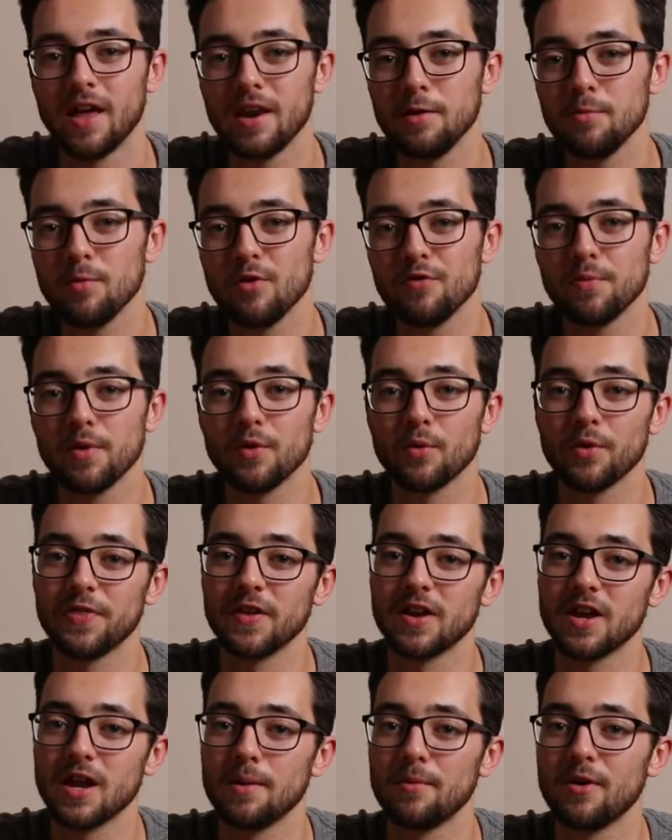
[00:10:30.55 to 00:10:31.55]
And any movement with
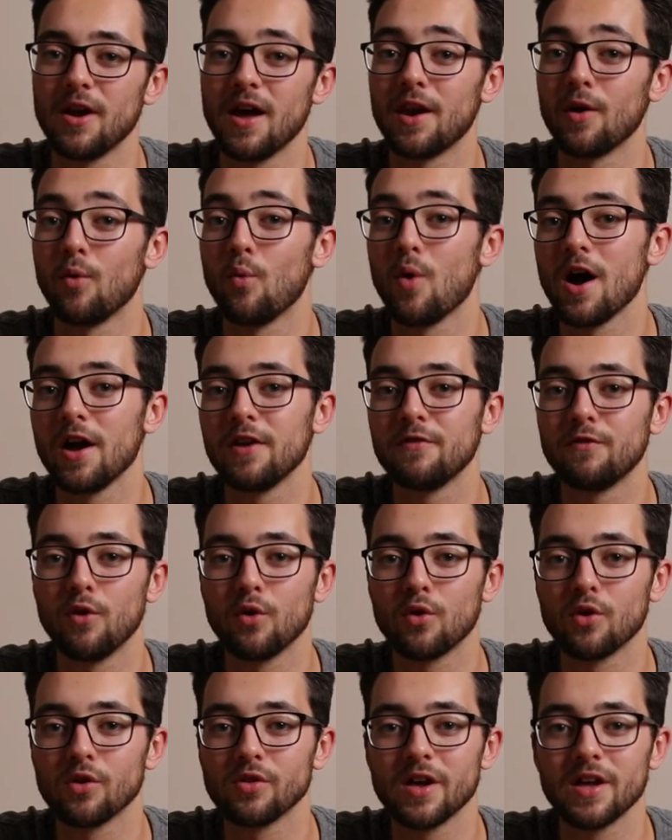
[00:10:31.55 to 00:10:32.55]
the camera at a wide
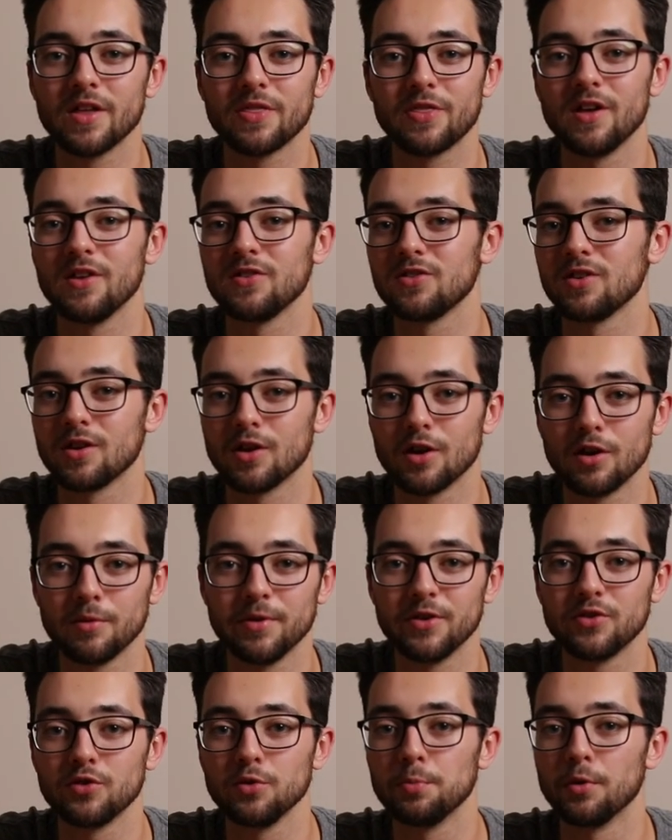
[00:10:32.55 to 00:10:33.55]
focal length isn't gonna
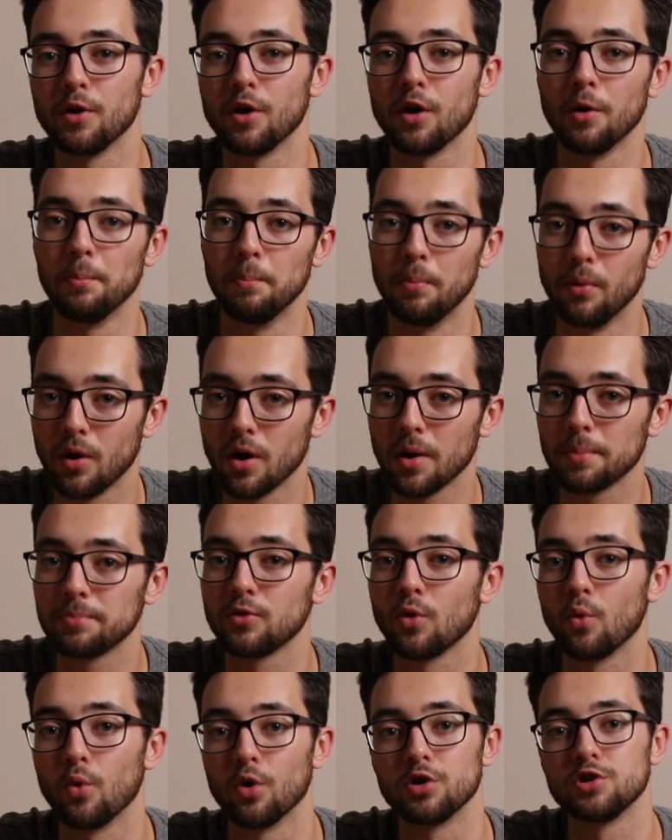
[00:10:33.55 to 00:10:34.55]
be super
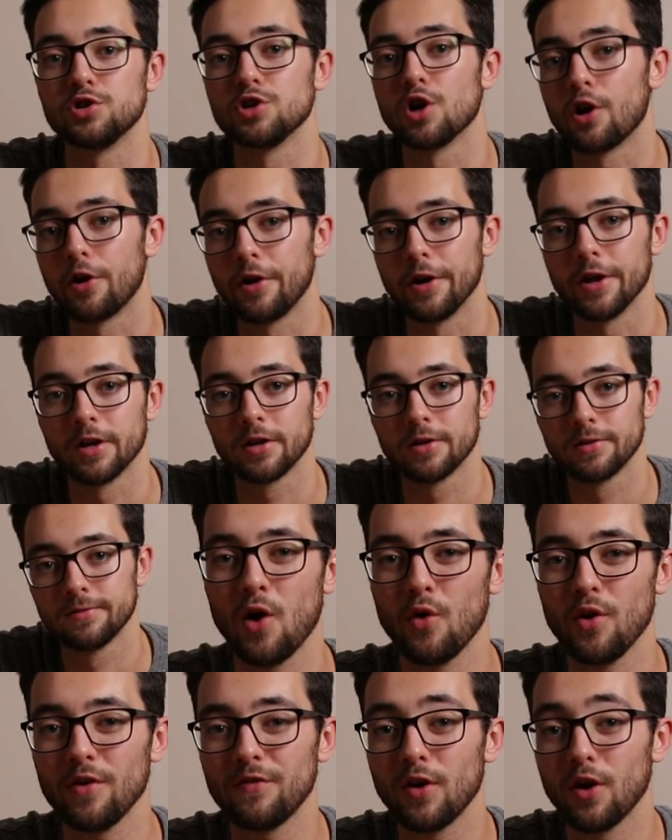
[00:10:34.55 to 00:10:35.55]
abrupt or jarring.
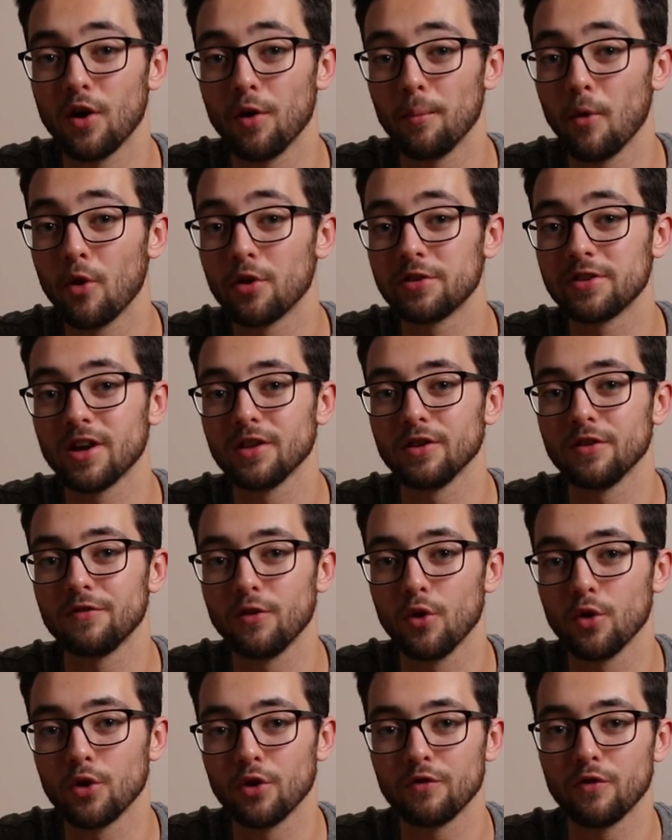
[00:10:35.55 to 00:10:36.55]
However, a more
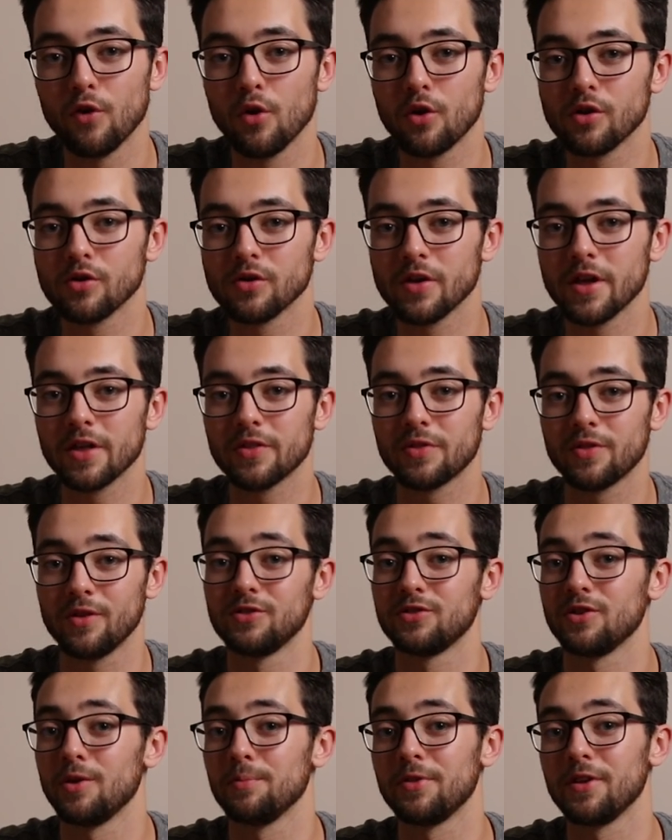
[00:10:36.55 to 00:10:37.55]
telephoto focal
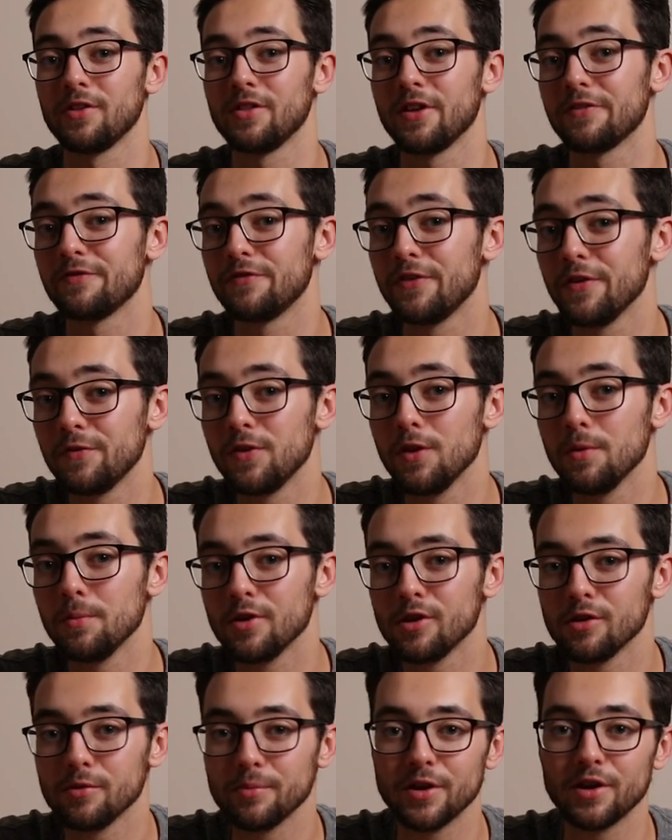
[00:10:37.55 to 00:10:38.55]
length, something like 50
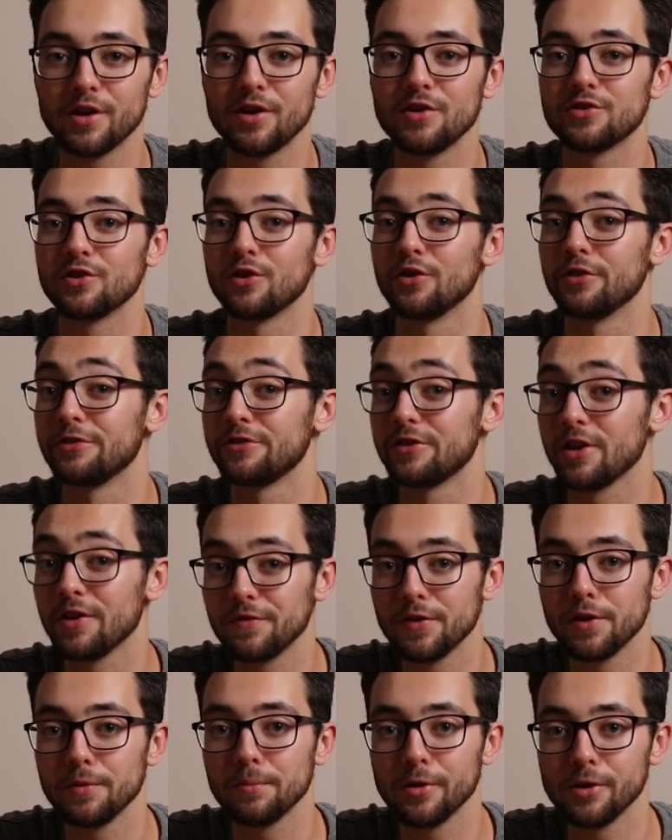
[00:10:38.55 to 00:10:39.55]
millimeters or
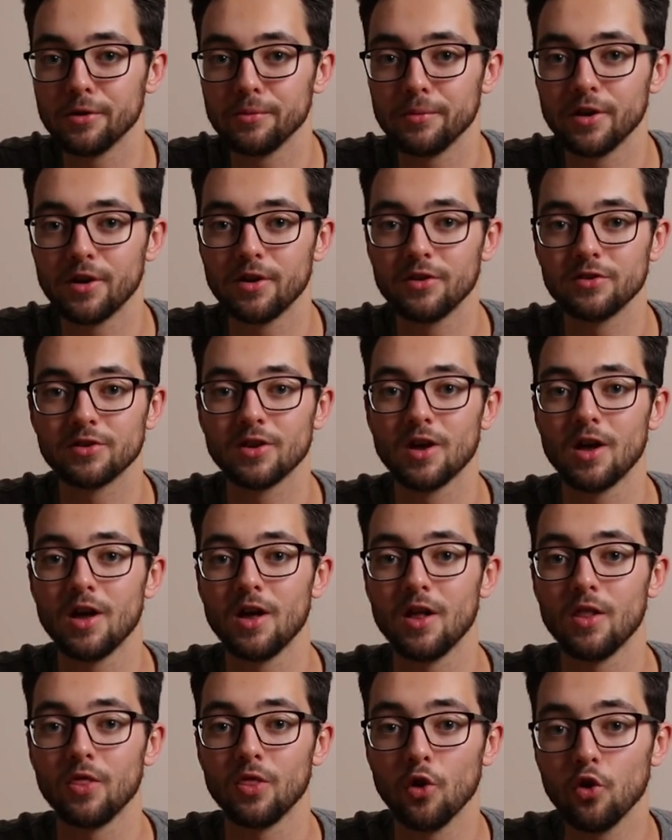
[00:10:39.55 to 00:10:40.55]
70 millimeters,
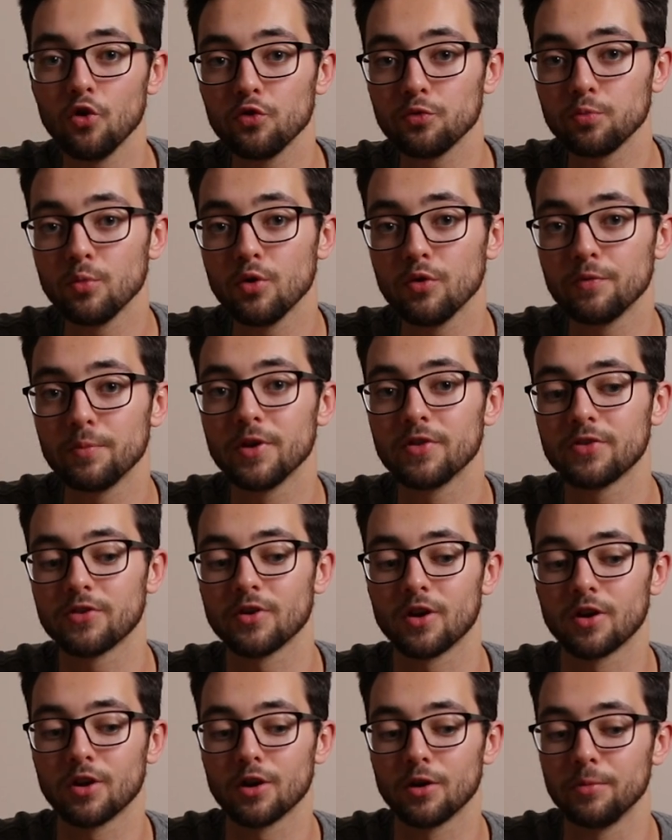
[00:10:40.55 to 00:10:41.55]
those
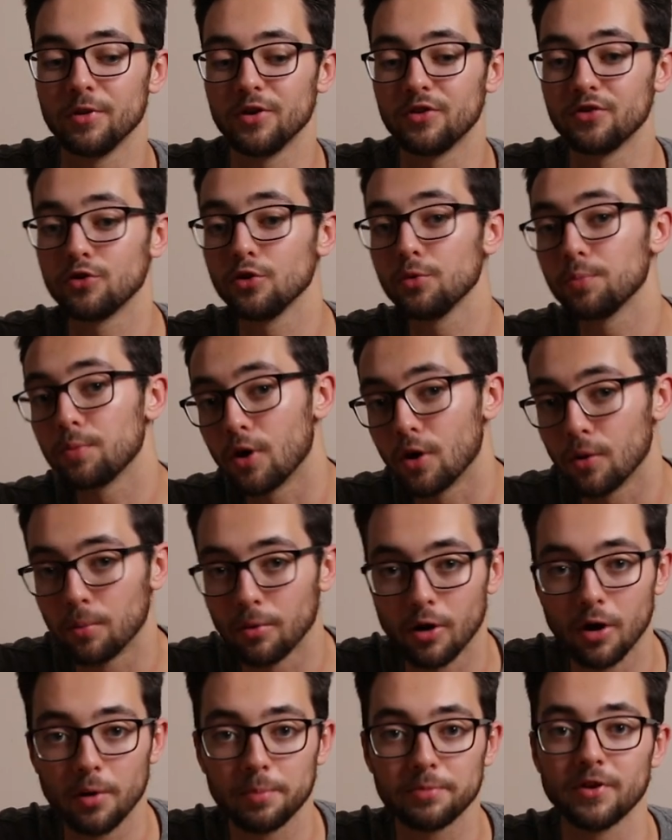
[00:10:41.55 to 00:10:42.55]
movements are gonna be super
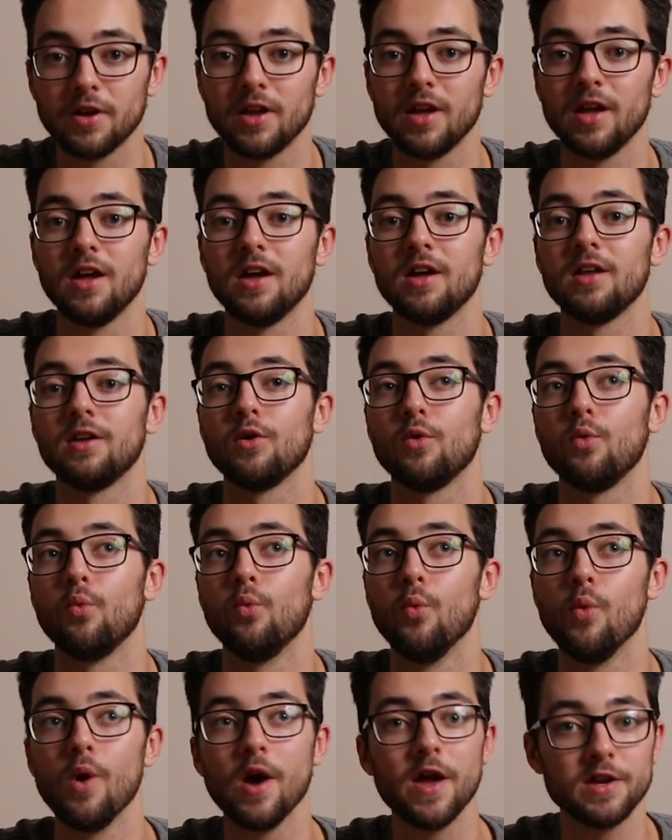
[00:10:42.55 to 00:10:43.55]
abrupt and
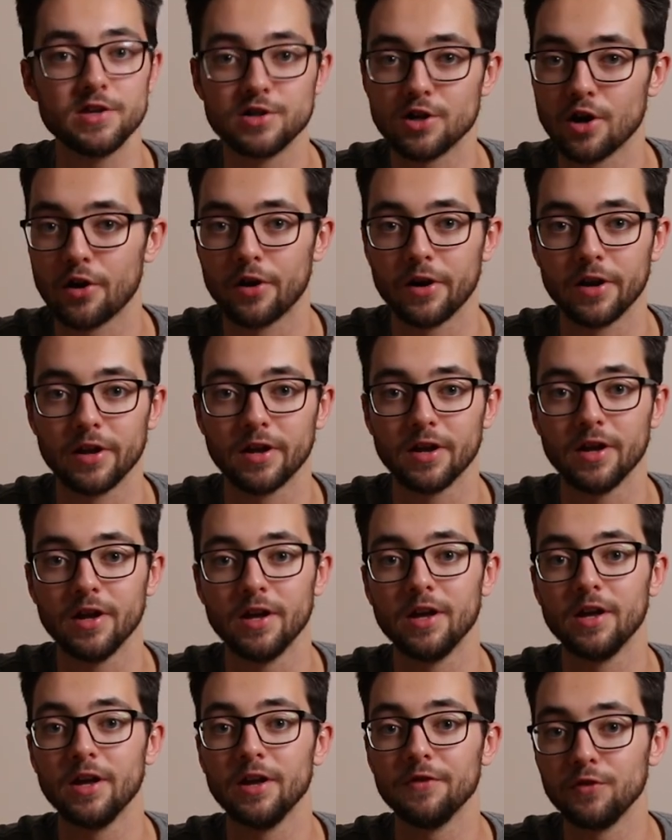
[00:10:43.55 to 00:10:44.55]
way jarring
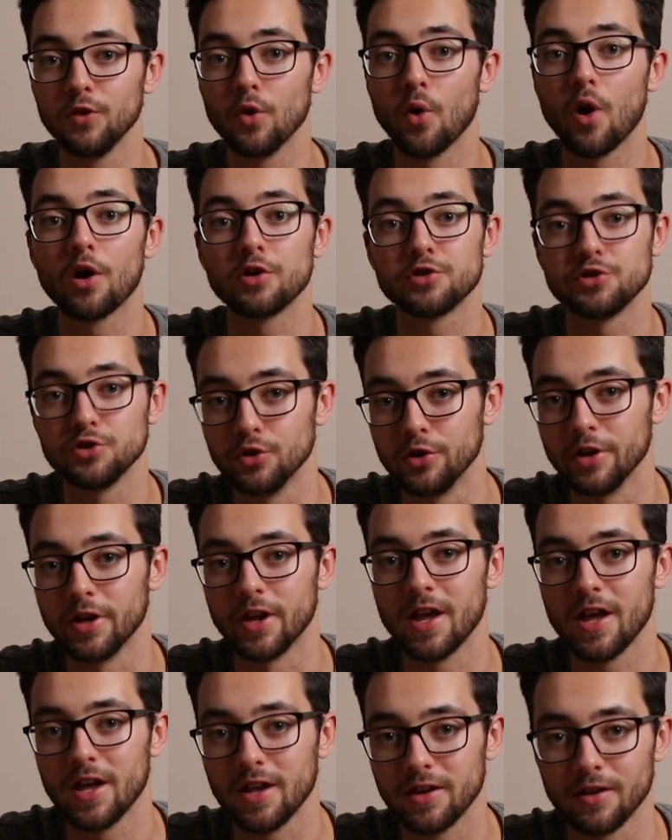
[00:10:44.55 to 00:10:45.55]
if you are shooting
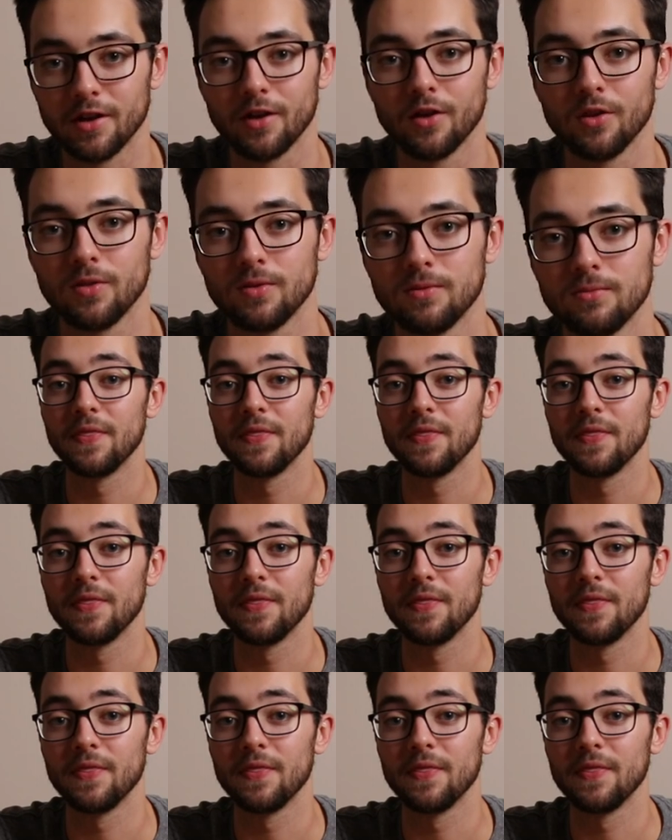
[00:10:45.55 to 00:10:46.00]
handheld.